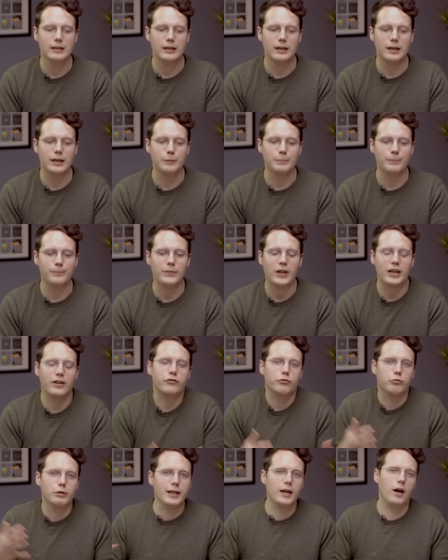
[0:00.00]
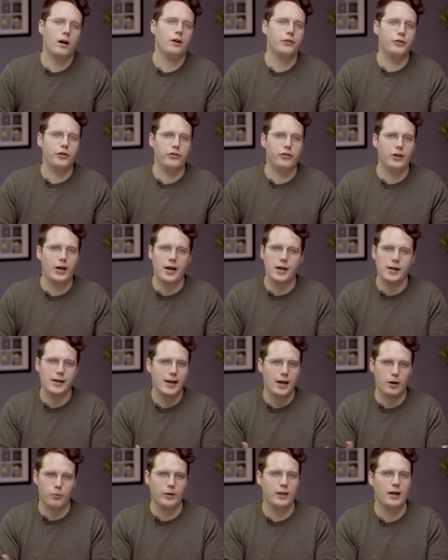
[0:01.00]
Um, it's really hard to say,
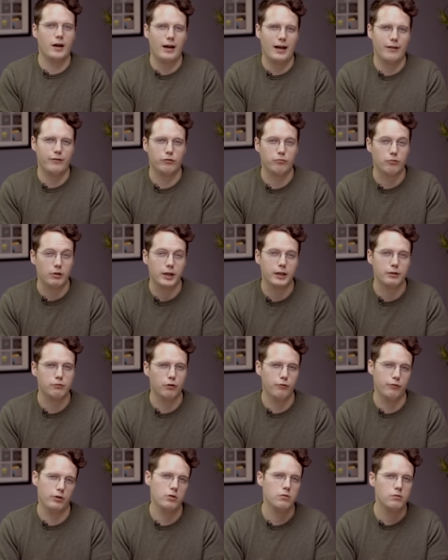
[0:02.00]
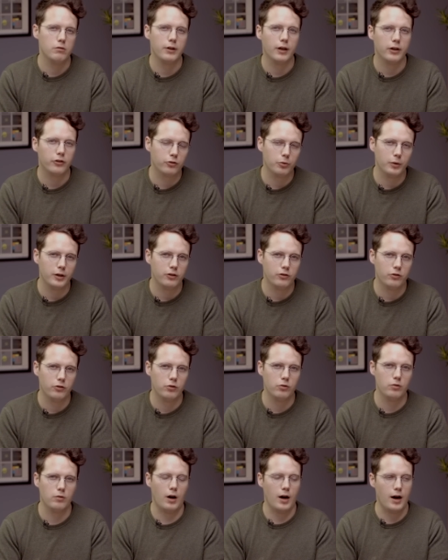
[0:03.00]
again, without having really reviewed the S22.